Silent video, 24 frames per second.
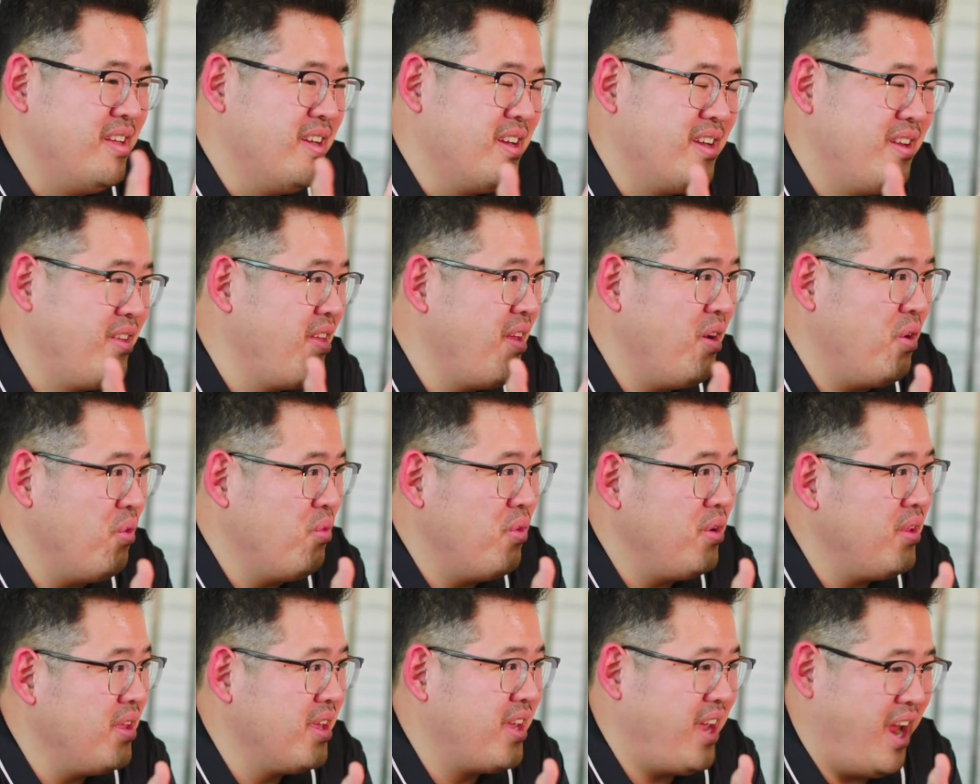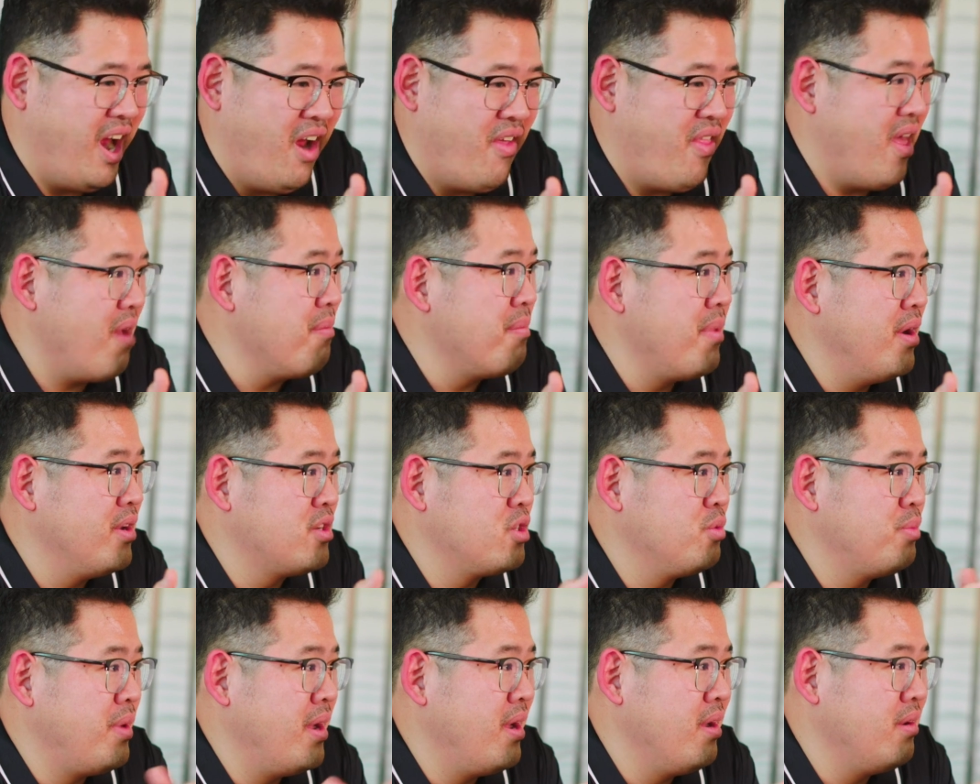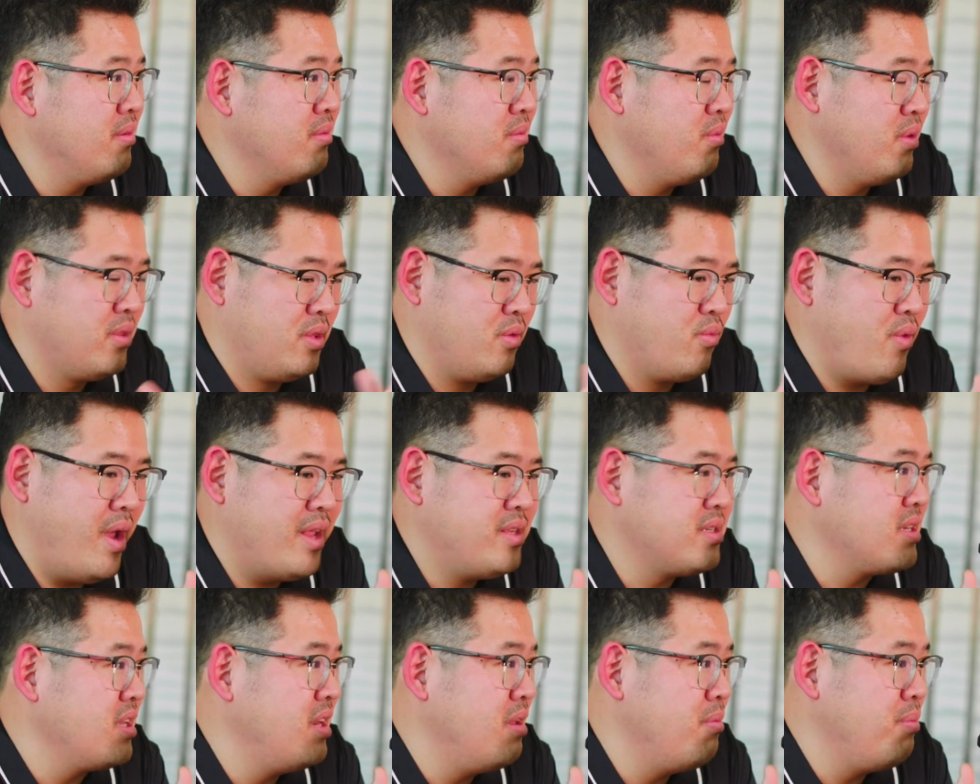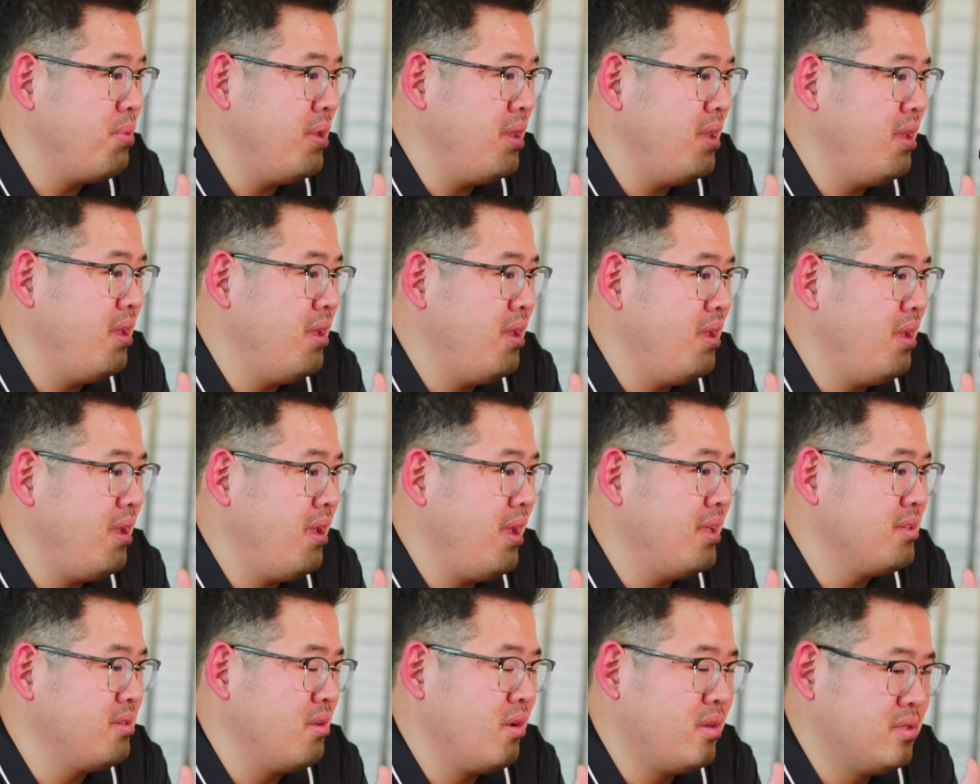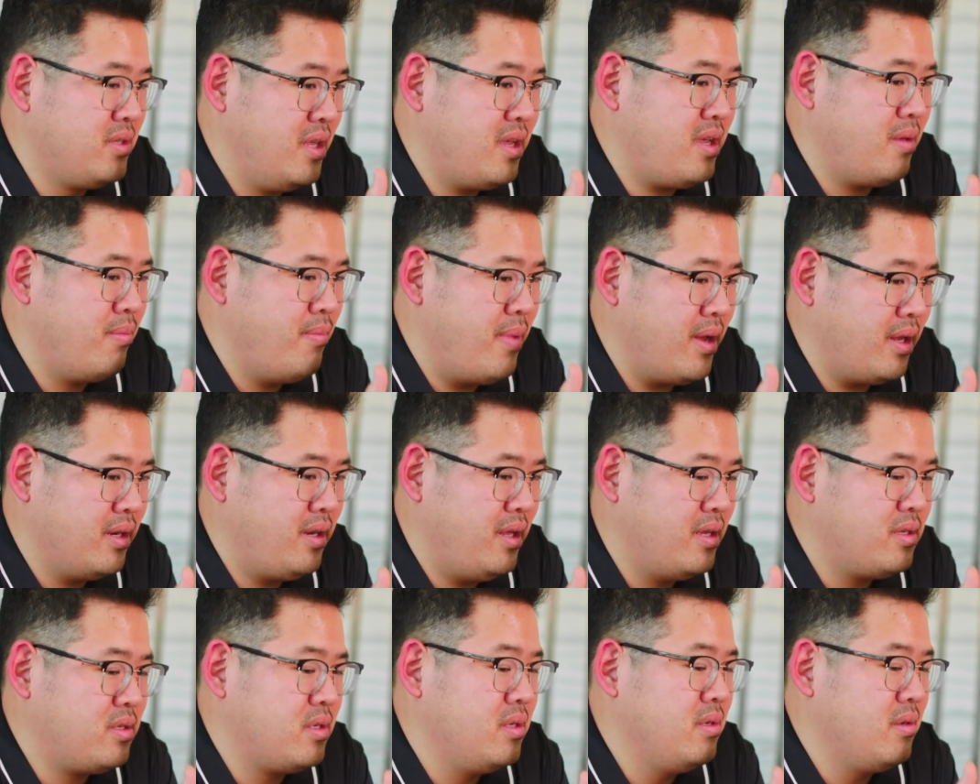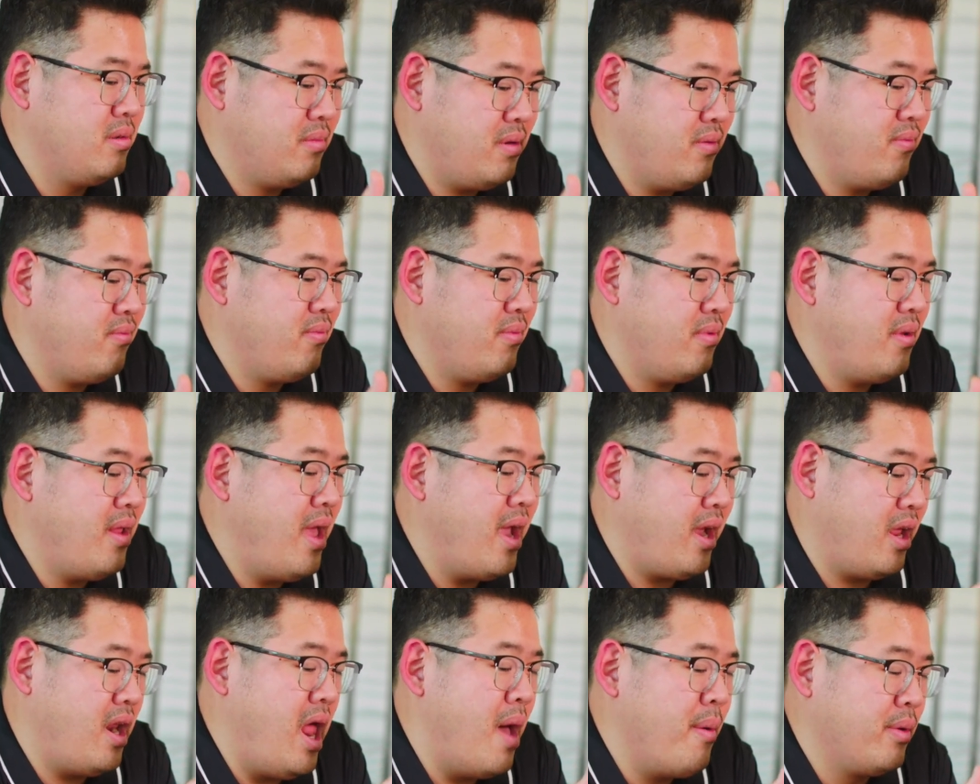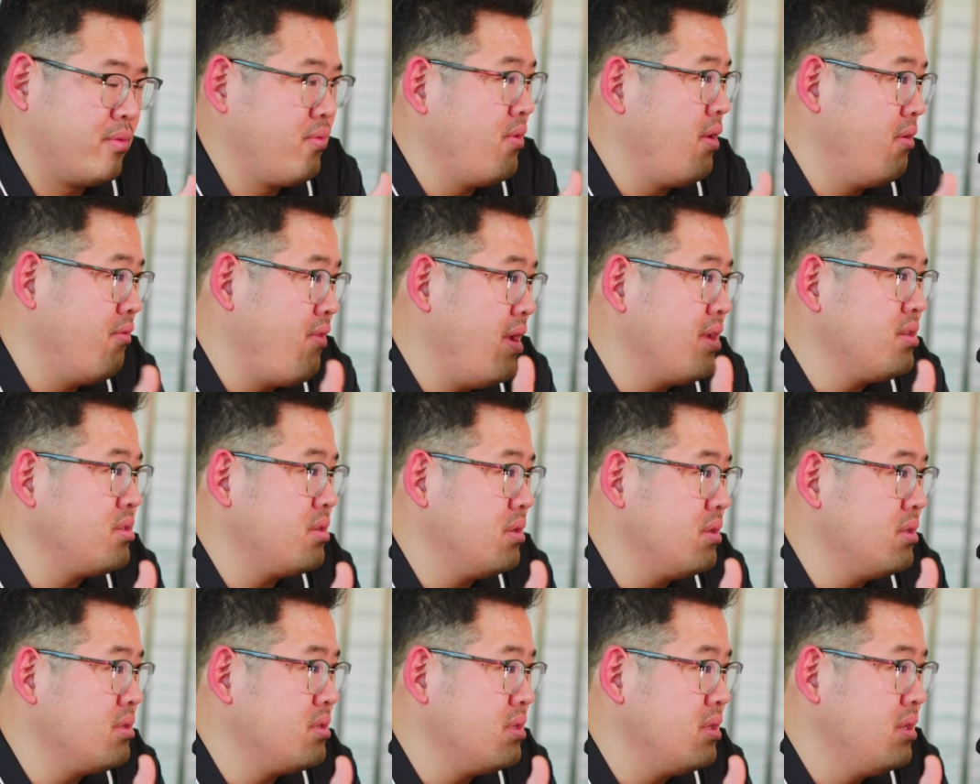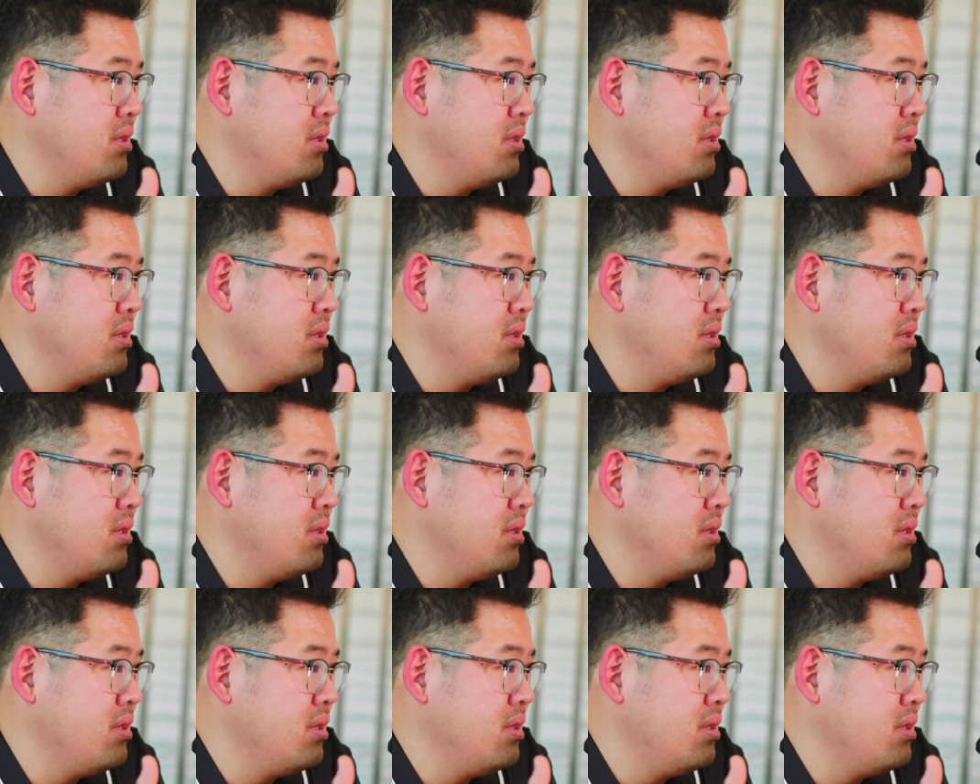they don't really care that much about what the rate's going to be as long as they can make a decent economics for their investors.